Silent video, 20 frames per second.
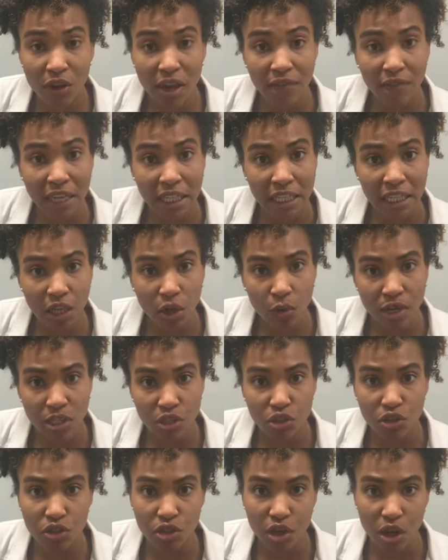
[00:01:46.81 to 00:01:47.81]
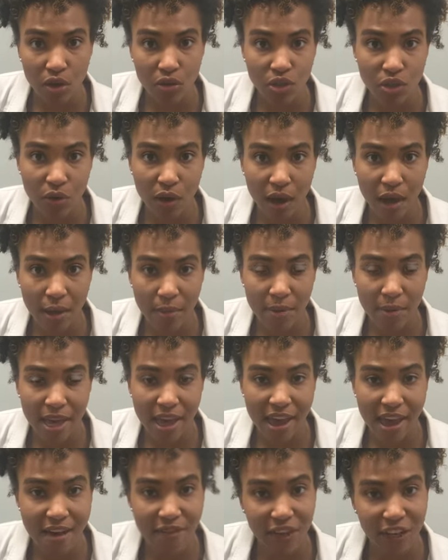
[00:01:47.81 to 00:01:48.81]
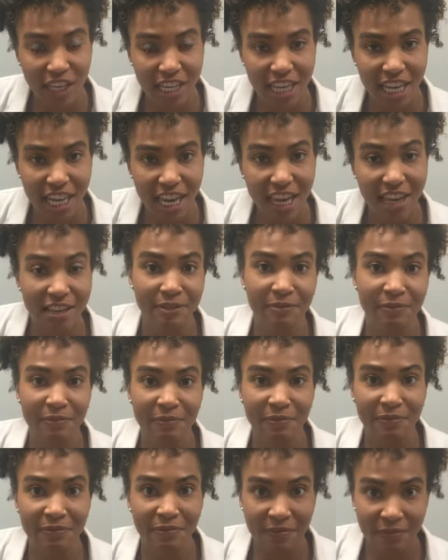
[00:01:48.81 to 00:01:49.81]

If you have any questions, also comment. Have a good day.